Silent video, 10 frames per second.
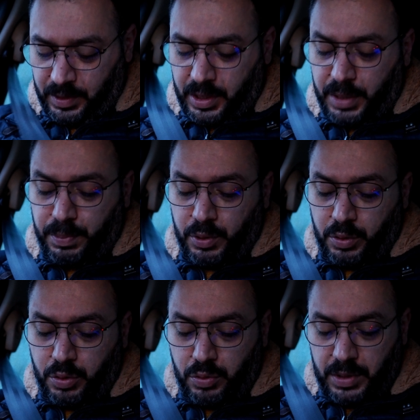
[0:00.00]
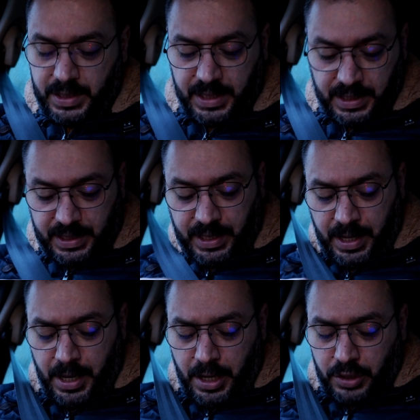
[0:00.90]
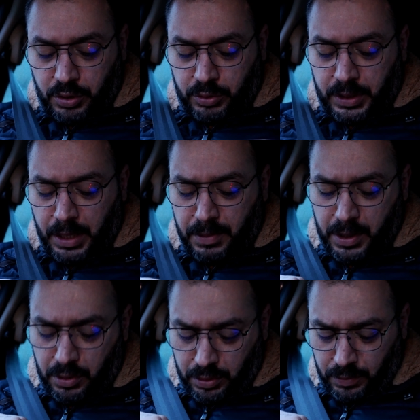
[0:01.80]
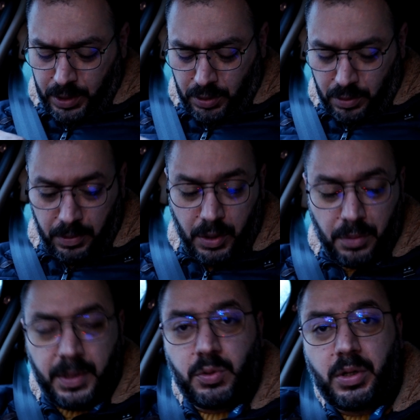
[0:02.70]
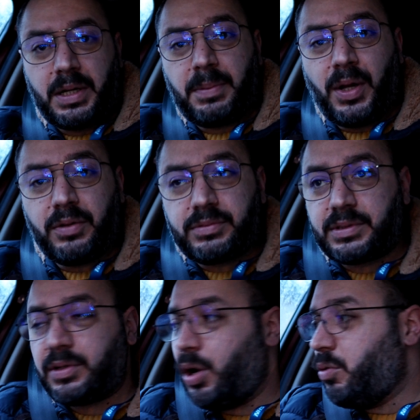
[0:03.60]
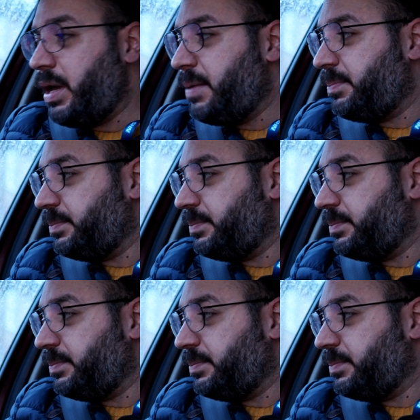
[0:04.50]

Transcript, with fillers: Keep your cool, as they say. So today we go we go we gonna be talking about OM,